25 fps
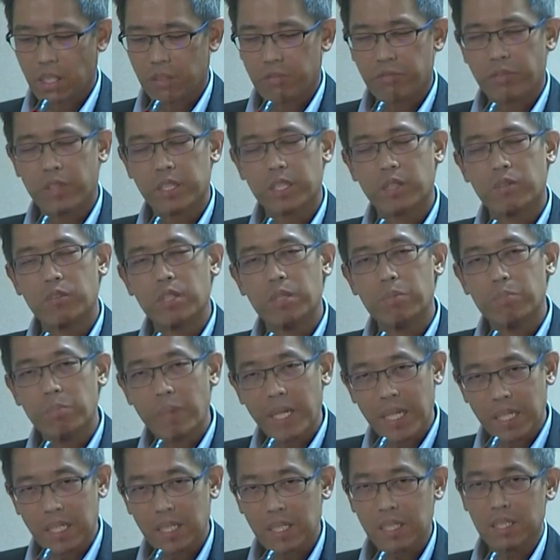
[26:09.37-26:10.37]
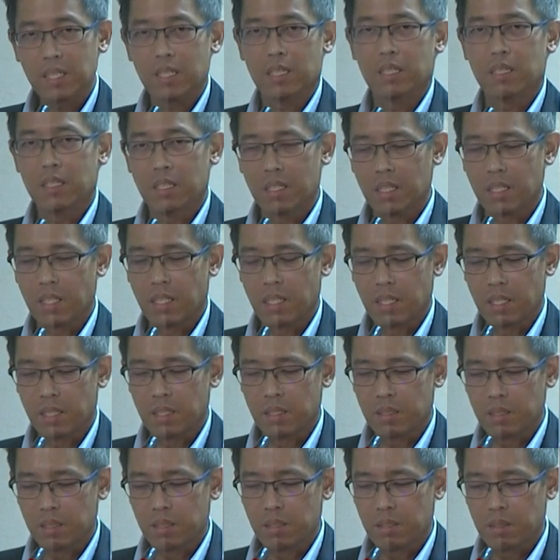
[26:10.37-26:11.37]
For the remaining
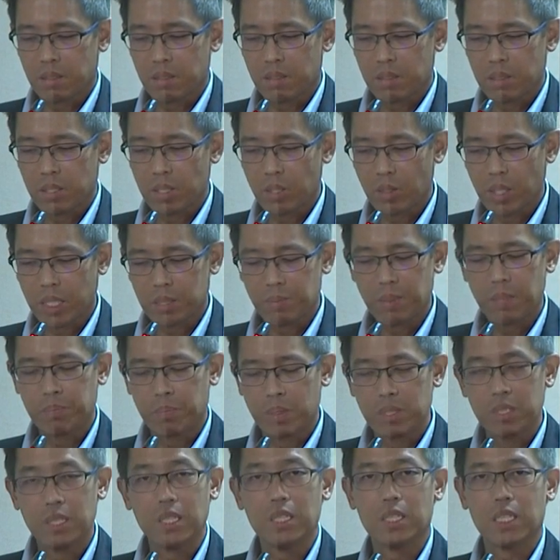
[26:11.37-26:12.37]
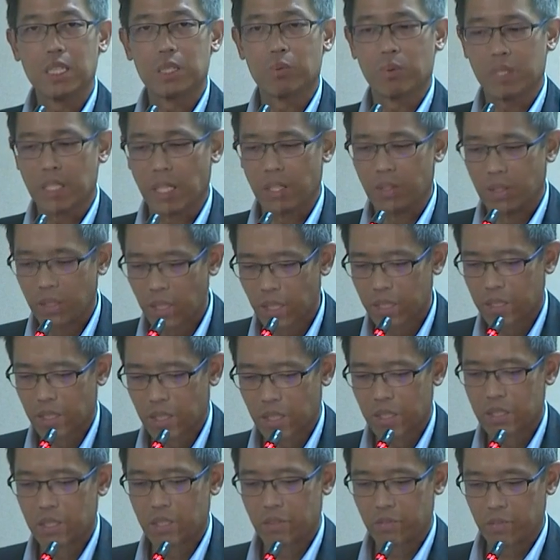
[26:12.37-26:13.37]
TOSP procedures which are not
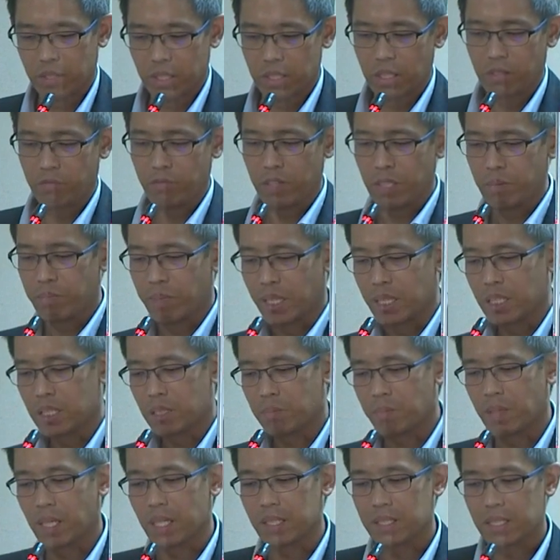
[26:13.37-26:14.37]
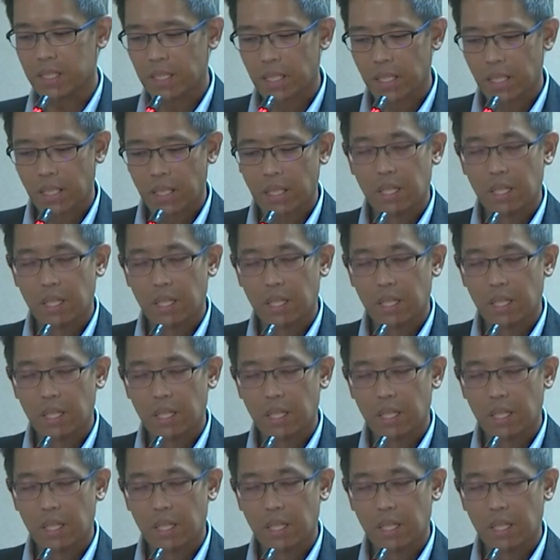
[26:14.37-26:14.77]
in the fee benchmarks,